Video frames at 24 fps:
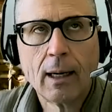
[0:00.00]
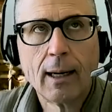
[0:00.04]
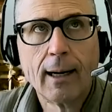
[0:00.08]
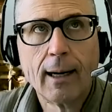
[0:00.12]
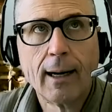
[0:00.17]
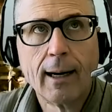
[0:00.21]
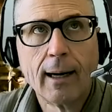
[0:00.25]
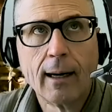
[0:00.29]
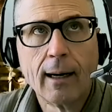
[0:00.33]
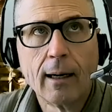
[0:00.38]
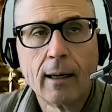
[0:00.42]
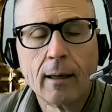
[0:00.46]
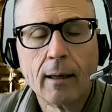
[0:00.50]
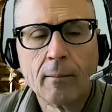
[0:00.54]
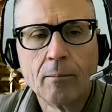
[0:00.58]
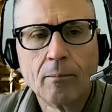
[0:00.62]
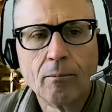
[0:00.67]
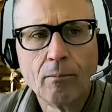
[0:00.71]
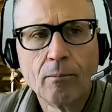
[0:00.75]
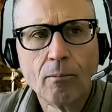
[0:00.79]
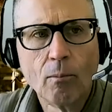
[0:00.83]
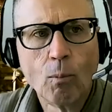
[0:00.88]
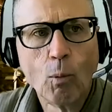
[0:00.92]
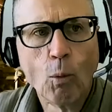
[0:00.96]

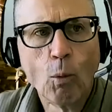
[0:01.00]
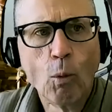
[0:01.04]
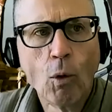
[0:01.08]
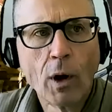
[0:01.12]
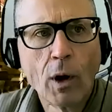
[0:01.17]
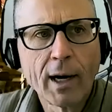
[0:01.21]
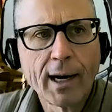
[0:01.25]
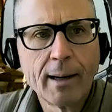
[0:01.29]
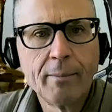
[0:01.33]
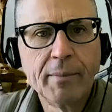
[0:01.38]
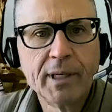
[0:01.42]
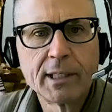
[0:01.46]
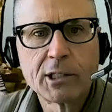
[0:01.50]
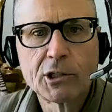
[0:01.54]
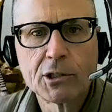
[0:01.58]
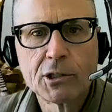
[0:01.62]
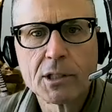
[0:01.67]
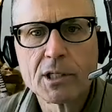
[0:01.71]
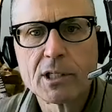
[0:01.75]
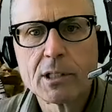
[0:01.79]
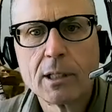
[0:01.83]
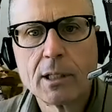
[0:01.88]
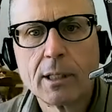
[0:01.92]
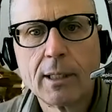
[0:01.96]
um, what I'm
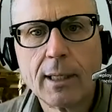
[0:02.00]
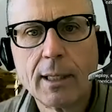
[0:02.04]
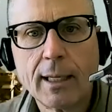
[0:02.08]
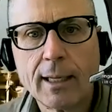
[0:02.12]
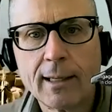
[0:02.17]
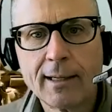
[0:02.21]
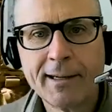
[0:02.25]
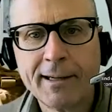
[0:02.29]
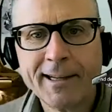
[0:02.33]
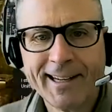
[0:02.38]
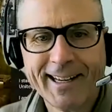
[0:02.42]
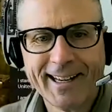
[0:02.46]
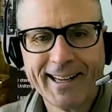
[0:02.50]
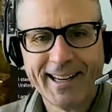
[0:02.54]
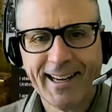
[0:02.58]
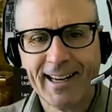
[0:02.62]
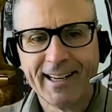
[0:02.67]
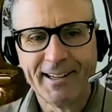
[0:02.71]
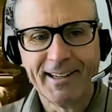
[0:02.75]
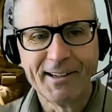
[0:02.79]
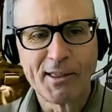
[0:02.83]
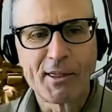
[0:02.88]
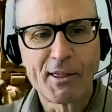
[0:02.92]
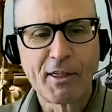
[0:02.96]
interested in,
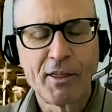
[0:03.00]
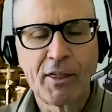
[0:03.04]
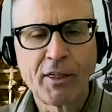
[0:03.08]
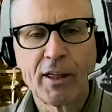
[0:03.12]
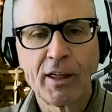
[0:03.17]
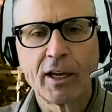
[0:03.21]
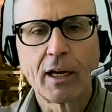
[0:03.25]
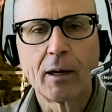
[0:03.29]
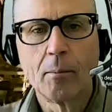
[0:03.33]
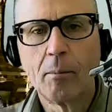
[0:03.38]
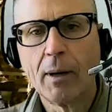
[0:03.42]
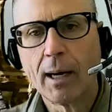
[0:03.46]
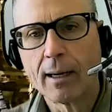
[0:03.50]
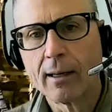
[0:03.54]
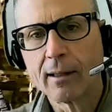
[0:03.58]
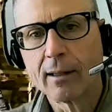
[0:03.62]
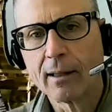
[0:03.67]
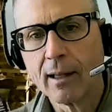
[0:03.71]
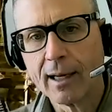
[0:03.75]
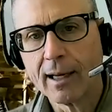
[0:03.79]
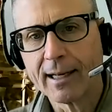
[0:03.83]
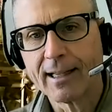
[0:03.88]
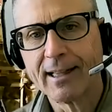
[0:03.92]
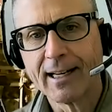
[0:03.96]
and think about it
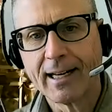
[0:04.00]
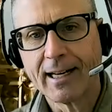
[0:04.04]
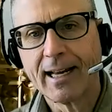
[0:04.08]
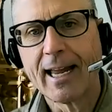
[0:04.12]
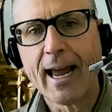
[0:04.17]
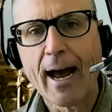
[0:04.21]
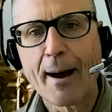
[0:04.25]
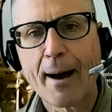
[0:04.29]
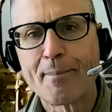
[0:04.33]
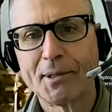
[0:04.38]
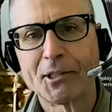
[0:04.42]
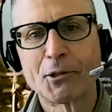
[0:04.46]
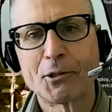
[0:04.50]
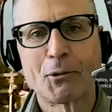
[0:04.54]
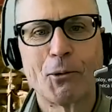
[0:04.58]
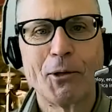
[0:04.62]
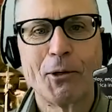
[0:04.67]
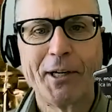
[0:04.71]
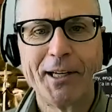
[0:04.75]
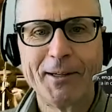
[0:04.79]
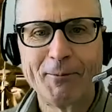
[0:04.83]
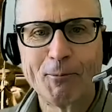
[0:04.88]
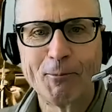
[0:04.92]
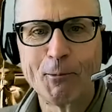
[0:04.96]
like the gap
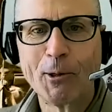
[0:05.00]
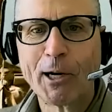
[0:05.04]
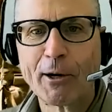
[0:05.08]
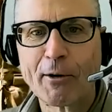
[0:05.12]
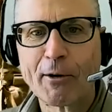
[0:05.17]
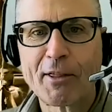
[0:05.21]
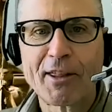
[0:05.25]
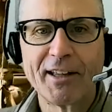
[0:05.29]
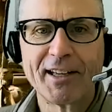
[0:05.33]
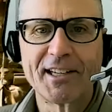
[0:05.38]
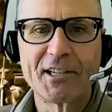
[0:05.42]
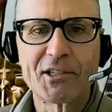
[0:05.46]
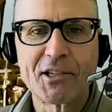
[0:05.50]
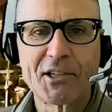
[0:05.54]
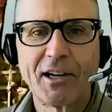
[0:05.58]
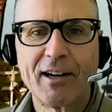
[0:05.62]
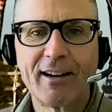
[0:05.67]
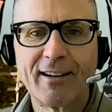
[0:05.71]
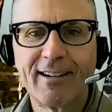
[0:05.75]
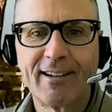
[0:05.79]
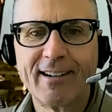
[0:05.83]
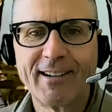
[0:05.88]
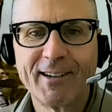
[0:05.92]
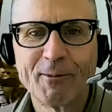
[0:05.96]
between where things
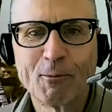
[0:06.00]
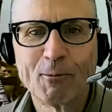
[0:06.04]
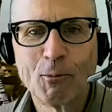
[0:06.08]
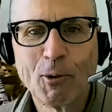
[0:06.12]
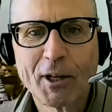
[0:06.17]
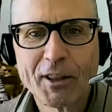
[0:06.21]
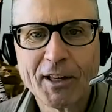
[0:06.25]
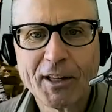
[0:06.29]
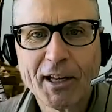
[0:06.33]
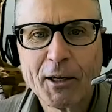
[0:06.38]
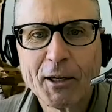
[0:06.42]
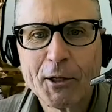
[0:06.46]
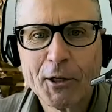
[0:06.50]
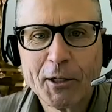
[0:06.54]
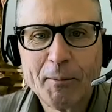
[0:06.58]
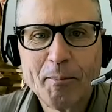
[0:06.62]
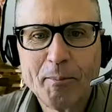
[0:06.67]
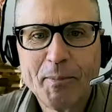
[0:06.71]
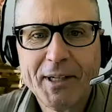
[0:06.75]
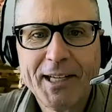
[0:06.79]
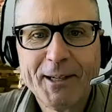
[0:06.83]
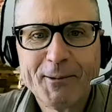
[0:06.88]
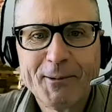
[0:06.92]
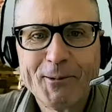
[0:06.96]
are and what they could
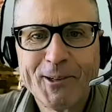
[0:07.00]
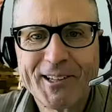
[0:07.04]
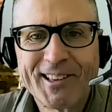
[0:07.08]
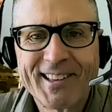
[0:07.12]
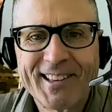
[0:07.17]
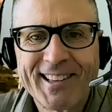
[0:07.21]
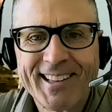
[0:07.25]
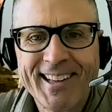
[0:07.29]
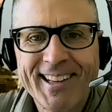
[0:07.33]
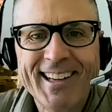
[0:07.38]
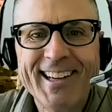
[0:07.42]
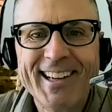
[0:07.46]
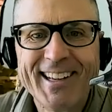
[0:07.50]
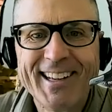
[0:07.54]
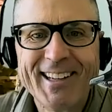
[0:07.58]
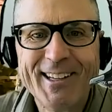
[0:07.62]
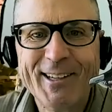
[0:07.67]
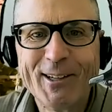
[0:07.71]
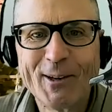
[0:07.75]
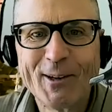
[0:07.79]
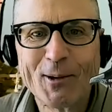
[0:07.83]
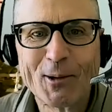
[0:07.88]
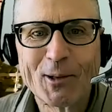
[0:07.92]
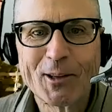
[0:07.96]
be with, you
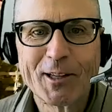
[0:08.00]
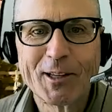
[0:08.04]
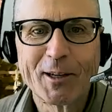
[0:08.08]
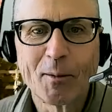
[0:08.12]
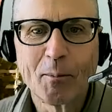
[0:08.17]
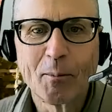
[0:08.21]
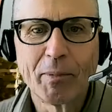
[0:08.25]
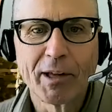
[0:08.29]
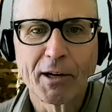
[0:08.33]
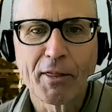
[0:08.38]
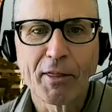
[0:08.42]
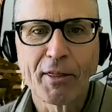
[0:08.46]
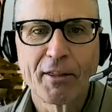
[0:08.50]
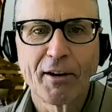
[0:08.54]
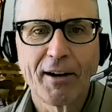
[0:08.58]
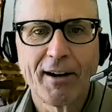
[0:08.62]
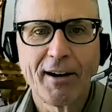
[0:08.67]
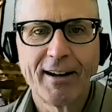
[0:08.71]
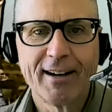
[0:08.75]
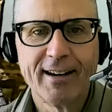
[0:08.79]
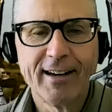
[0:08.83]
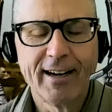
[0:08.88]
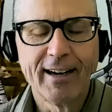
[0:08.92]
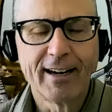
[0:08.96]
know, a little bit of
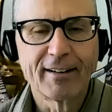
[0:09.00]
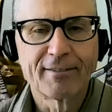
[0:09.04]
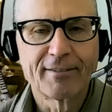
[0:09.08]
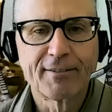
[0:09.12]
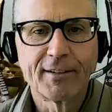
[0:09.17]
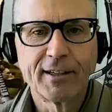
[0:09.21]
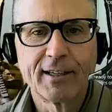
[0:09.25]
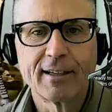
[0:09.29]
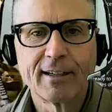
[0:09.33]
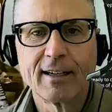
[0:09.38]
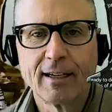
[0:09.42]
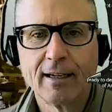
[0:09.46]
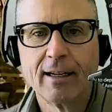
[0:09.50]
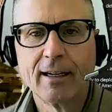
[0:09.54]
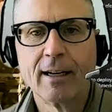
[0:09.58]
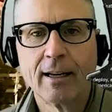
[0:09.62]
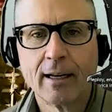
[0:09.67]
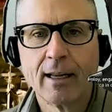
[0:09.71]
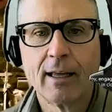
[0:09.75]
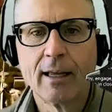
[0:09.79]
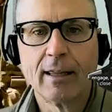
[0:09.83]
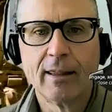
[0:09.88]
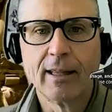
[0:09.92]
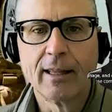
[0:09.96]
thought and effort. And,
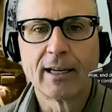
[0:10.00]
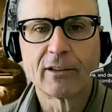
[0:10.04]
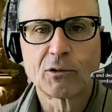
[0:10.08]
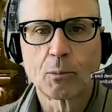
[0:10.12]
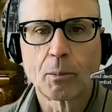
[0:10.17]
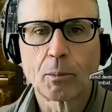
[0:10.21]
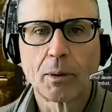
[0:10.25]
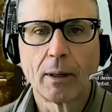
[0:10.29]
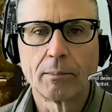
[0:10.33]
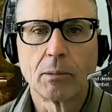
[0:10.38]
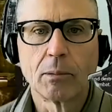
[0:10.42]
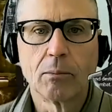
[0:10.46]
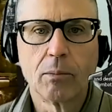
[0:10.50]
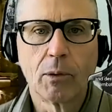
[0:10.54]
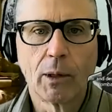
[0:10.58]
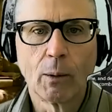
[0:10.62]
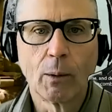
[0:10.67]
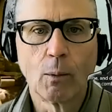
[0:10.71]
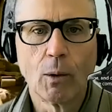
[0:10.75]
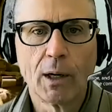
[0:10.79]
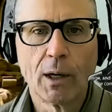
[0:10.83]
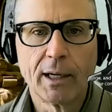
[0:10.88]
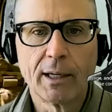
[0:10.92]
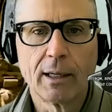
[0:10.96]
and that's probably
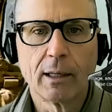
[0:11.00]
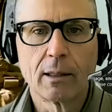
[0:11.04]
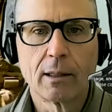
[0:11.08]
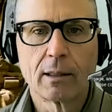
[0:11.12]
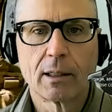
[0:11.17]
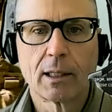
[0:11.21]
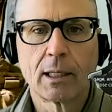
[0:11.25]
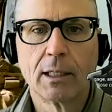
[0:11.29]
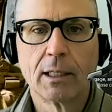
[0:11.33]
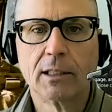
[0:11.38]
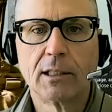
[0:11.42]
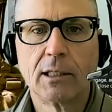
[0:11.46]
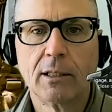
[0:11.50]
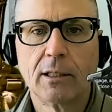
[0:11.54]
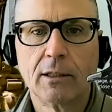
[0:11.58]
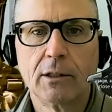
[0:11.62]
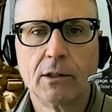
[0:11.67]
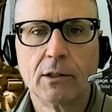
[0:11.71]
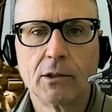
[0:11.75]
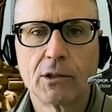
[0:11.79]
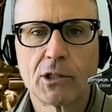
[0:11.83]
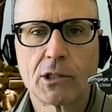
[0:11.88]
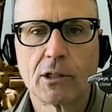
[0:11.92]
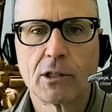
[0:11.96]
what
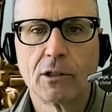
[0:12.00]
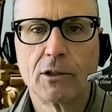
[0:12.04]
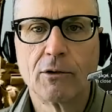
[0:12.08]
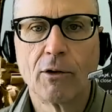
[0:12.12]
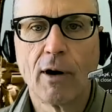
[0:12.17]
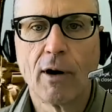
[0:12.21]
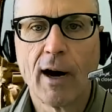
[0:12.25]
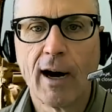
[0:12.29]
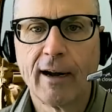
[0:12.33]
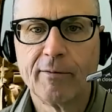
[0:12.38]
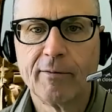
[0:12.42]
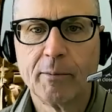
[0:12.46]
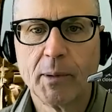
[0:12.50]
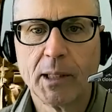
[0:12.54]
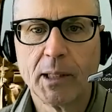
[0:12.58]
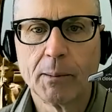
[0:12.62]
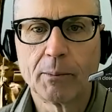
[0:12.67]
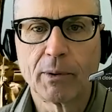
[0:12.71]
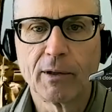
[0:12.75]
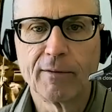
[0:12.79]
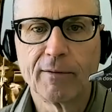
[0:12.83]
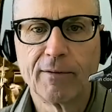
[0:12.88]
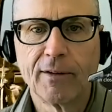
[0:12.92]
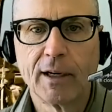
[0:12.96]
continues to drive me
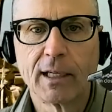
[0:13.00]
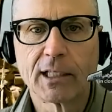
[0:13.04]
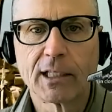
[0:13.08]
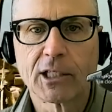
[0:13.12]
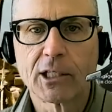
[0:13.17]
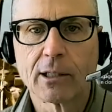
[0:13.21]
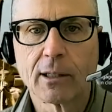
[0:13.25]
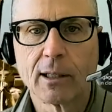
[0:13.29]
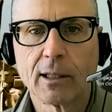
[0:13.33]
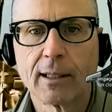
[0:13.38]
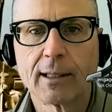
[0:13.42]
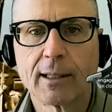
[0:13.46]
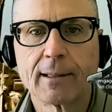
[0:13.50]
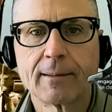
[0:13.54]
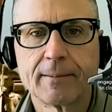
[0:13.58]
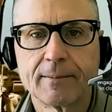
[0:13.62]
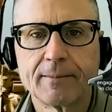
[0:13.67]
professionally.